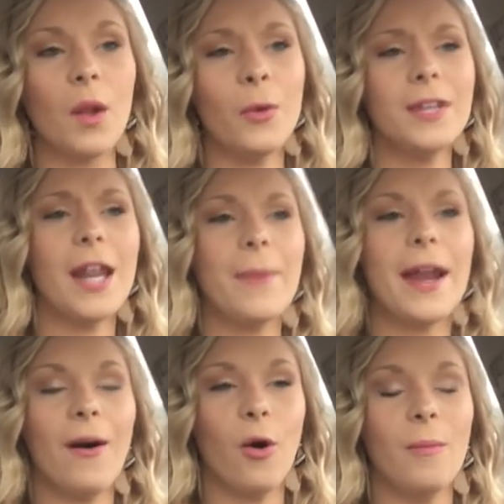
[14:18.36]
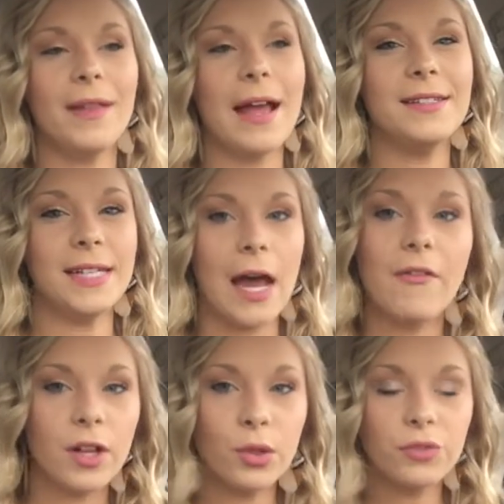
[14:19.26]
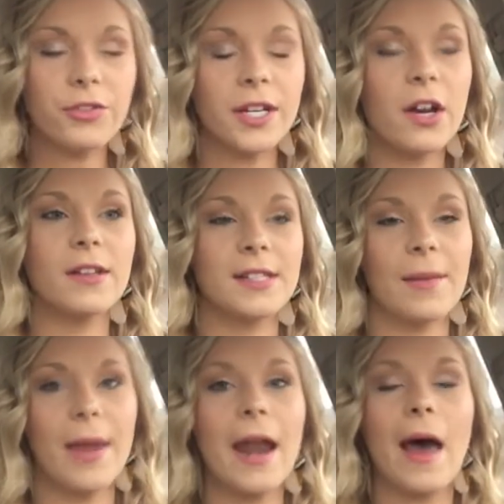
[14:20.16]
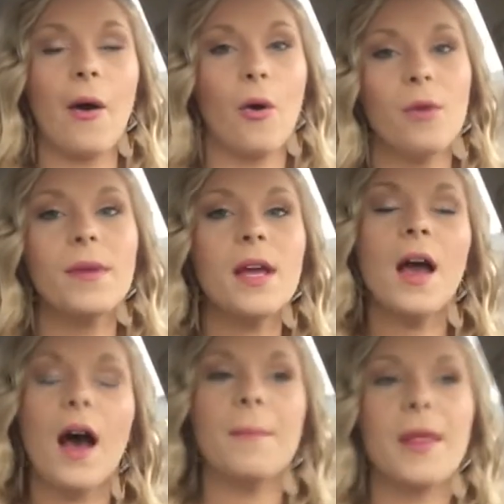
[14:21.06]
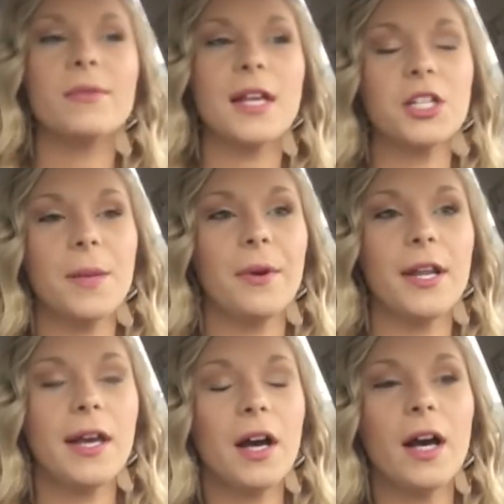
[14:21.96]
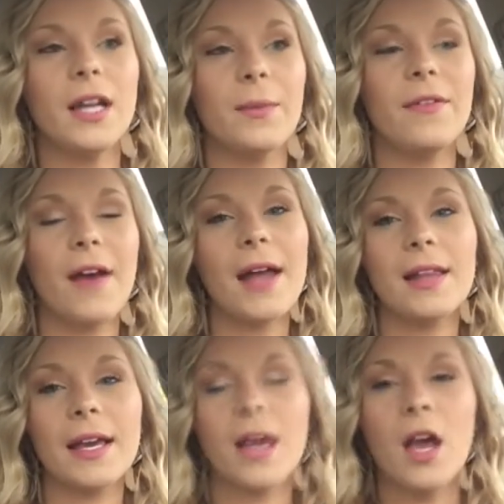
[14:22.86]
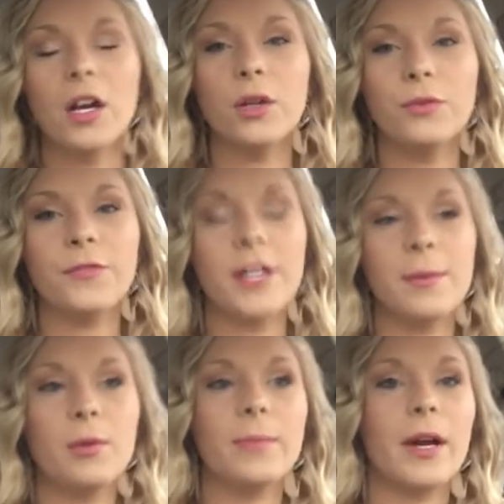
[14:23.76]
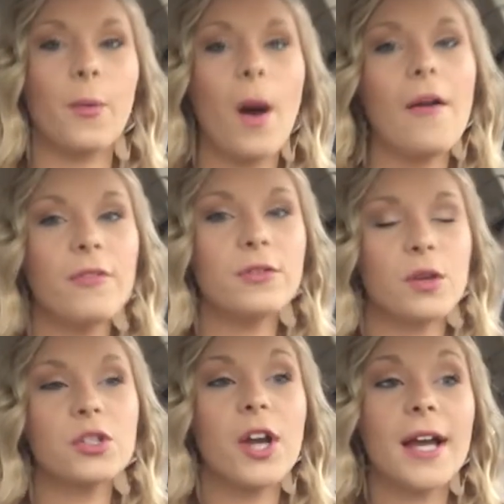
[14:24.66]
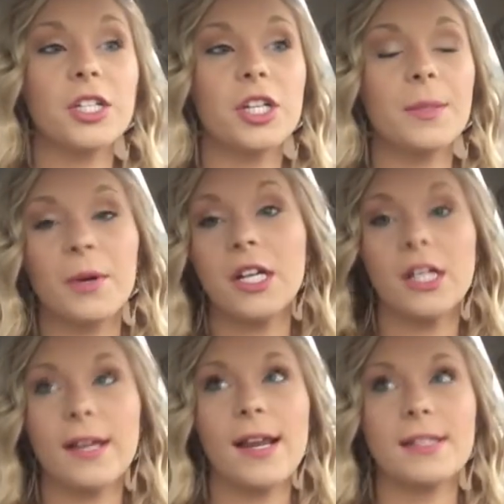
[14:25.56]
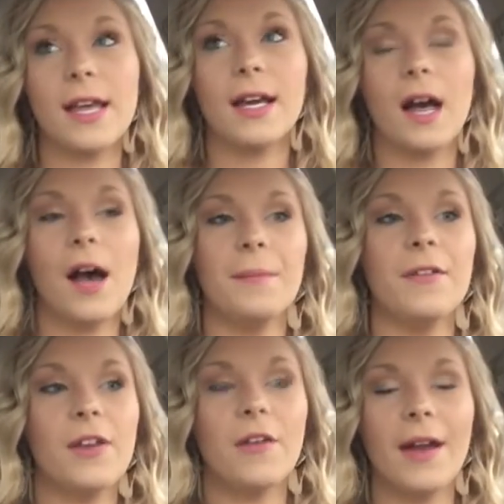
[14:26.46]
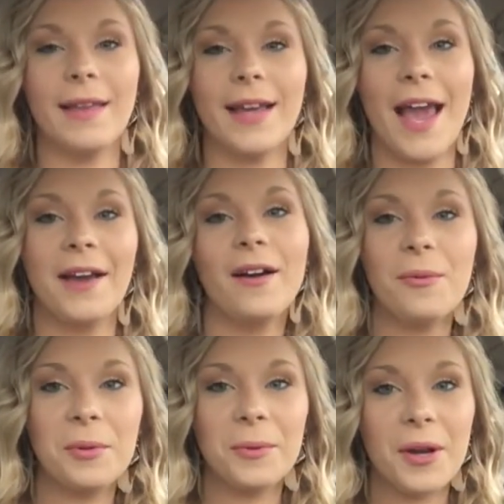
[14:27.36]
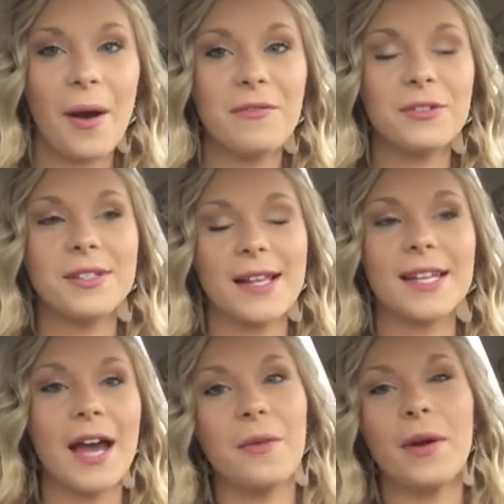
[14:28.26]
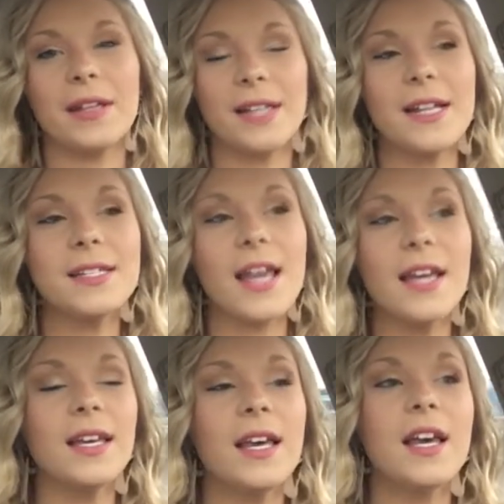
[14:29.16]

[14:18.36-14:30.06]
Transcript: one that I made at home, and I did have a gluten-free crust, and I made it at home. That was actually pretty good. And we've had like gluten-free blueberry waffles. Those are actually pretty good. They taste like, if you ever had like Eggo blueberry waffles, that's kind of what it tastes like.